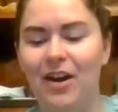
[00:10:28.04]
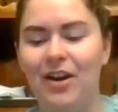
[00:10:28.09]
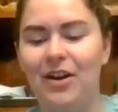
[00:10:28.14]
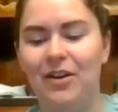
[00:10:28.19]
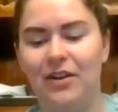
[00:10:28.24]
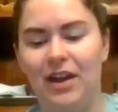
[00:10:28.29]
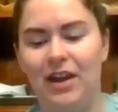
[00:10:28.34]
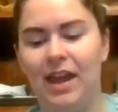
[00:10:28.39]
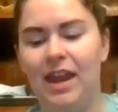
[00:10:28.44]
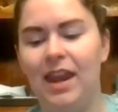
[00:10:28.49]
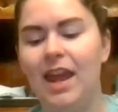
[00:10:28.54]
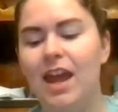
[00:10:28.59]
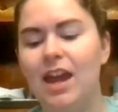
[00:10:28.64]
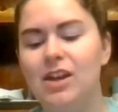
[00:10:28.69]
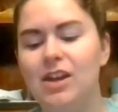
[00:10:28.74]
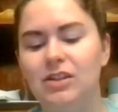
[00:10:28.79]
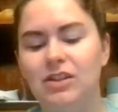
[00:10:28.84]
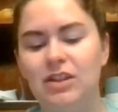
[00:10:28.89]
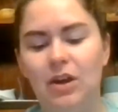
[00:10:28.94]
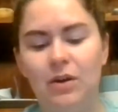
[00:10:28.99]
Bye.
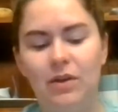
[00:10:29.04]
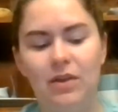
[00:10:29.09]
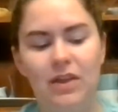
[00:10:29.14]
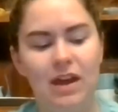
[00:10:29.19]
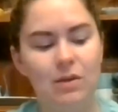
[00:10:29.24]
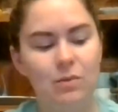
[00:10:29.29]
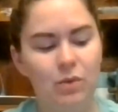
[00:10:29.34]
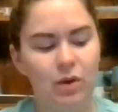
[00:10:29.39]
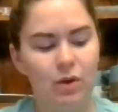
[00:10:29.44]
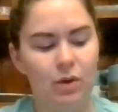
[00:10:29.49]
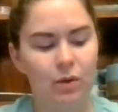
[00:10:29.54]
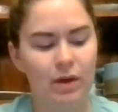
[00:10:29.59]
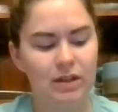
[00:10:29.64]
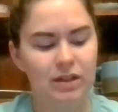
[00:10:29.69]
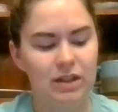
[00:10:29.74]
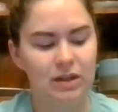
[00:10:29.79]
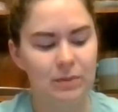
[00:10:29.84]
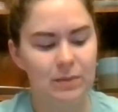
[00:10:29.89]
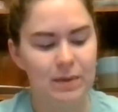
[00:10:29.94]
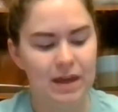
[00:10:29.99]
So then we're
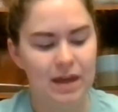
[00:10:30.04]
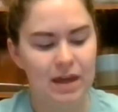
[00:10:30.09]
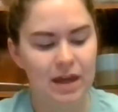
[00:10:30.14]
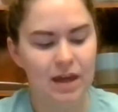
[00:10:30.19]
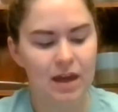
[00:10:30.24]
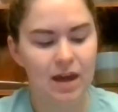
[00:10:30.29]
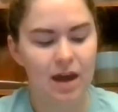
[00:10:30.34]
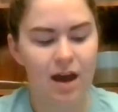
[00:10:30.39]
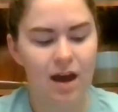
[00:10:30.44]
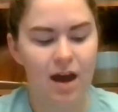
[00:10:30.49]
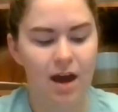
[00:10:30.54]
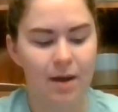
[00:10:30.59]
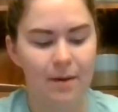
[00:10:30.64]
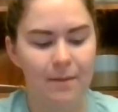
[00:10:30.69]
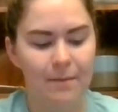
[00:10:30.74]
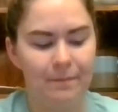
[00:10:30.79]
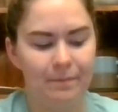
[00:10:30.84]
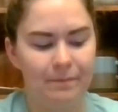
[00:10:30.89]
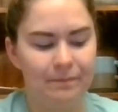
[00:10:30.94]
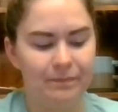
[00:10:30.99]
going to be
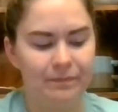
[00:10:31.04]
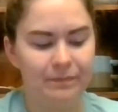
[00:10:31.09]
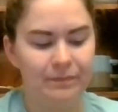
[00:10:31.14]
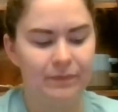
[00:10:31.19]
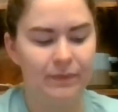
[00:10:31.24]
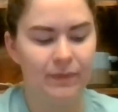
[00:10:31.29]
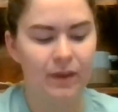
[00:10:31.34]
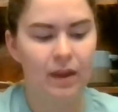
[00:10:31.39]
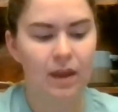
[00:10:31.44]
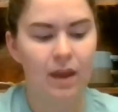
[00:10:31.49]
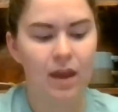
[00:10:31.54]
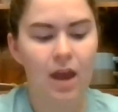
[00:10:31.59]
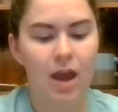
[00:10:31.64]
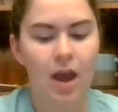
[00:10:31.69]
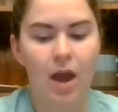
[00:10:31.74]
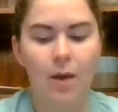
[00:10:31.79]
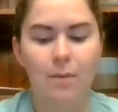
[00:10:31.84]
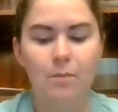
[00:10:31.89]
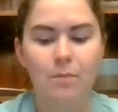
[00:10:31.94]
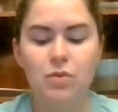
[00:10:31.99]
um,
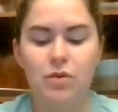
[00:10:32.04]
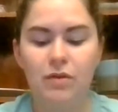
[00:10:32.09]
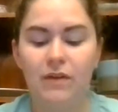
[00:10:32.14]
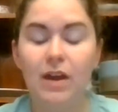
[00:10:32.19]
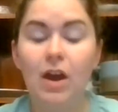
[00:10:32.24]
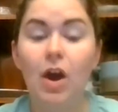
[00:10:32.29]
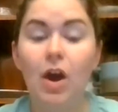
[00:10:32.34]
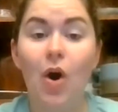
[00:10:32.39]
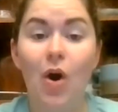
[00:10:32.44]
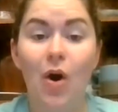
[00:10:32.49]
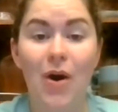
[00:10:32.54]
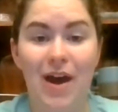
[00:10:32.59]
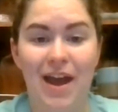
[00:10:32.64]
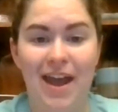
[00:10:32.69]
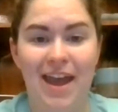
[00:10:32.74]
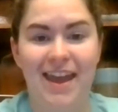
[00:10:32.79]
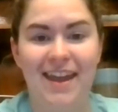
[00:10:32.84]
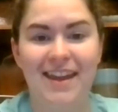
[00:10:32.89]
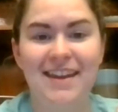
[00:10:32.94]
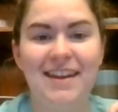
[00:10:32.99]
moving
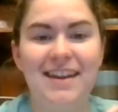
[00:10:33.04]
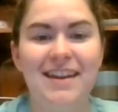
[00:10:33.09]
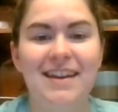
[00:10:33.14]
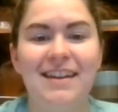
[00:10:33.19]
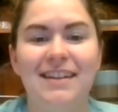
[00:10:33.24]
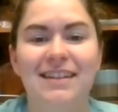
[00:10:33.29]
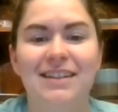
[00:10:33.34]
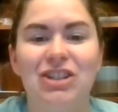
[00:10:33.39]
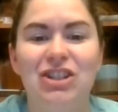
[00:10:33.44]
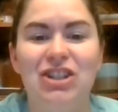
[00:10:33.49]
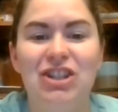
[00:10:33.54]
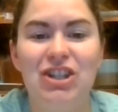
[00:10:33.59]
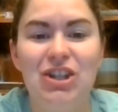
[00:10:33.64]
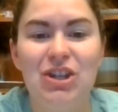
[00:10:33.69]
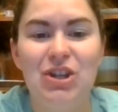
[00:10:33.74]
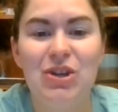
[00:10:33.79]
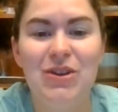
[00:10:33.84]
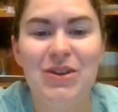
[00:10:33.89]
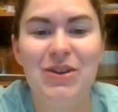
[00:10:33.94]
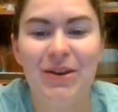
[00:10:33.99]
on
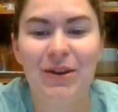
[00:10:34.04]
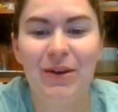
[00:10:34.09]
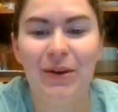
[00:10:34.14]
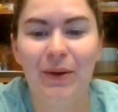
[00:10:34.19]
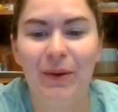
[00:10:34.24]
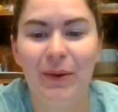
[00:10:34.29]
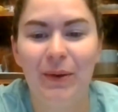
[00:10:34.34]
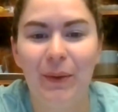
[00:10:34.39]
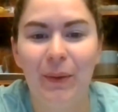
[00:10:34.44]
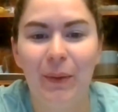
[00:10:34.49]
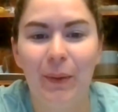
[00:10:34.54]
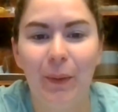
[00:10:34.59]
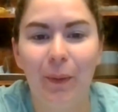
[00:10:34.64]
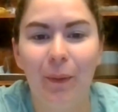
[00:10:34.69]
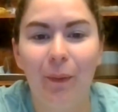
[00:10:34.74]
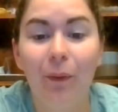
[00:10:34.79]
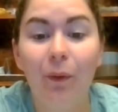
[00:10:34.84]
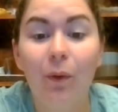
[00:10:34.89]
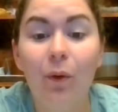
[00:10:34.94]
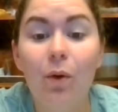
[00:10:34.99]

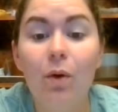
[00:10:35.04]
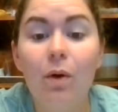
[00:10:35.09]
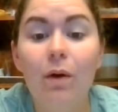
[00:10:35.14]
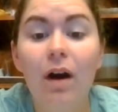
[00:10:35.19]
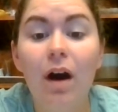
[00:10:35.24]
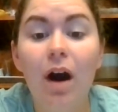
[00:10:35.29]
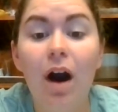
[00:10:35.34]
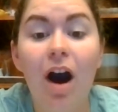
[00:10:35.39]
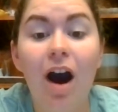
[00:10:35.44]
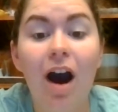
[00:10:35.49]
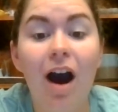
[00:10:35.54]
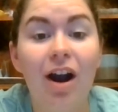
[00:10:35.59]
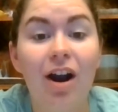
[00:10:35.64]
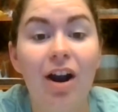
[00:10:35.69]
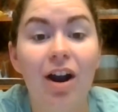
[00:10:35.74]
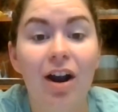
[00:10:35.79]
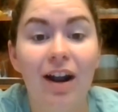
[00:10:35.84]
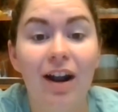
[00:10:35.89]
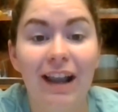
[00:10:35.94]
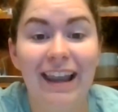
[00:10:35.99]
to
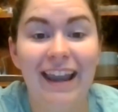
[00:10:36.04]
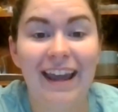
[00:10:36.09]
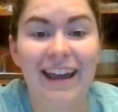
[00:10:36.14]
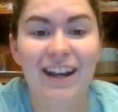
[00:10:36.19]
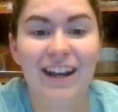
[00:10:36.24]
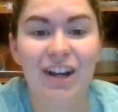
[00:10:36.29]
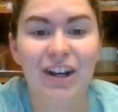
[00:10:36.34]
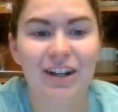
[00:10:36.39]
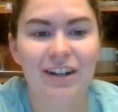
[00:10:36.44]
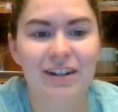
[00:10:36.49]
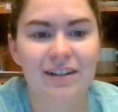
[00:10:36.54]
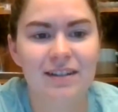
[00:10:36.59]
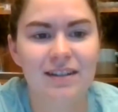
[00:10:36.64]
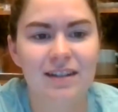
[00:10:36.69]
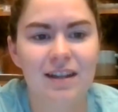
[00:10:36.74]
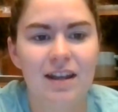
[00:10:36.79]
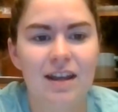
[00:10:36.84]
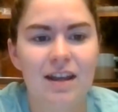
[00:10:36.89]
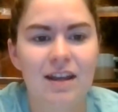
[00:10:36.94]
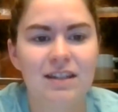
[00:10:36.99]
our letters.
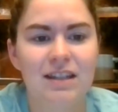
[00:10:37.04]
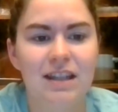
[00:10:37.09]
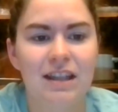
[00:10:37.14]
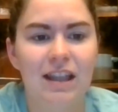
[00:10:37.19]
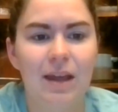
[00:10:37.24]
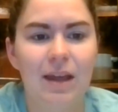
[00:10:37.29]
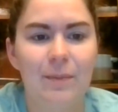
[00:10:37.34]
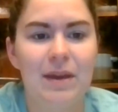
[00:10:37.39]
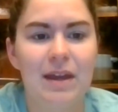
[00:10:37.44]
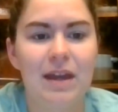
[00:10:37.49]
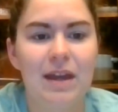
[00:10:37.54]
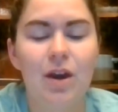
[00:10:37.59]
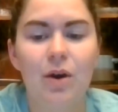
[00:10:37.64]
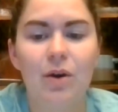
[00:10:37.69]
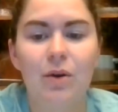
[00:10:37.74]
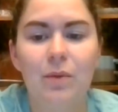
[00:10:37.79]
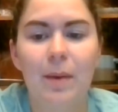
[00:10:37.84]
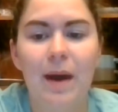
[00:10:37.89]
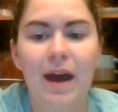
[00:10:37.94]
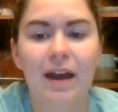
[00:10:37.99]
Let me
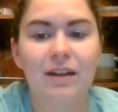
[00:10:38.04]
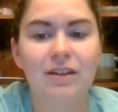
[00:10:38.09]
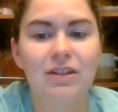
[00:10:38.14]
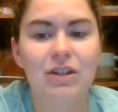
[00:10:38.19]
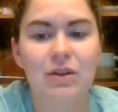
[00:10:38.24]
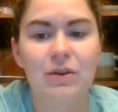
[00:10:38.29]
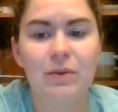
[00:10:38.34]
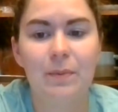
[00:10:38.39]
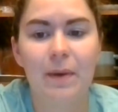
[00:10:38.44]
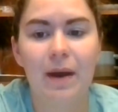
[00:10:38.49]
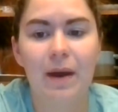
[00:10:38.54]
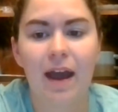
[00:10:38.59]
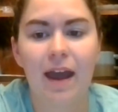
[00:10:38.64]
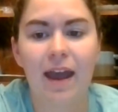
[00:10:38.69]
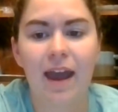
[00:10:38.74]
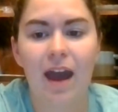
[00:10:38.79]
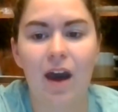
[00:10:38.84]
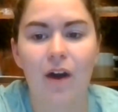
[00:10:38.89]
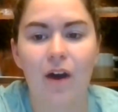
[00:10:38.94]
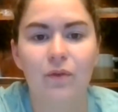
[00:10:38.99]
go back to
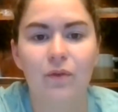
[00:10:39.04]
my